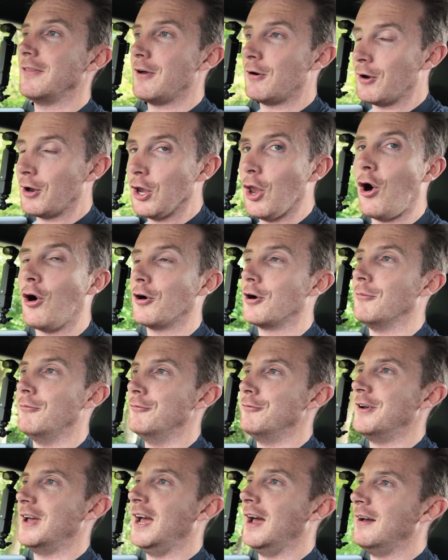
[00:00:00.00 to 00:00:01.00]
They're a lot
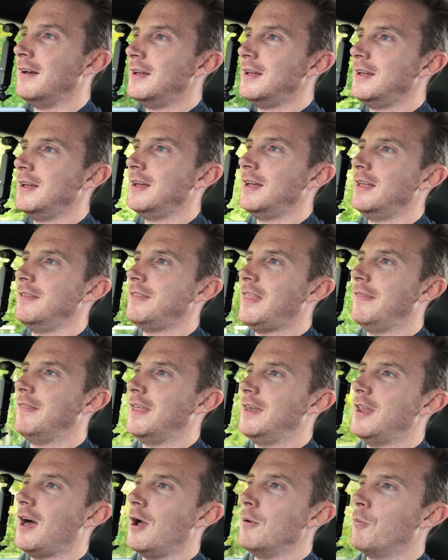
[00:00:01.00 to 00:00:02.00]
comfier than
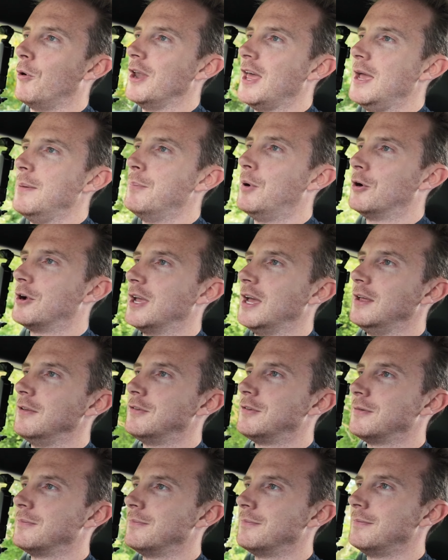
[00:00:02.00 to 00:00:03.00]
the 918
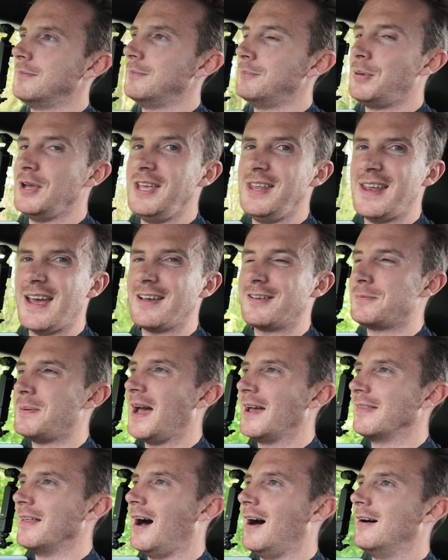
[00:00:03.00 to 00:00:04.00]
buckets, but you'd
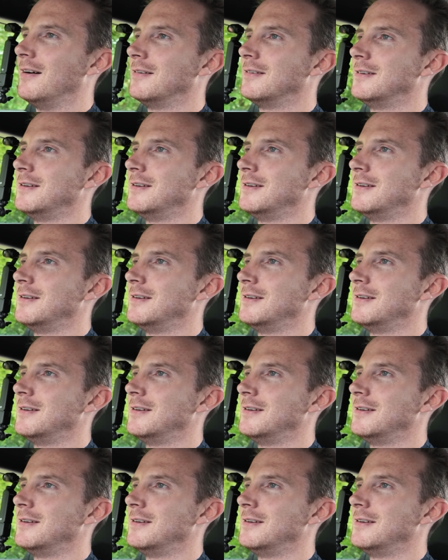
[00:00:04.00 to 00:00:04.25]
expect that.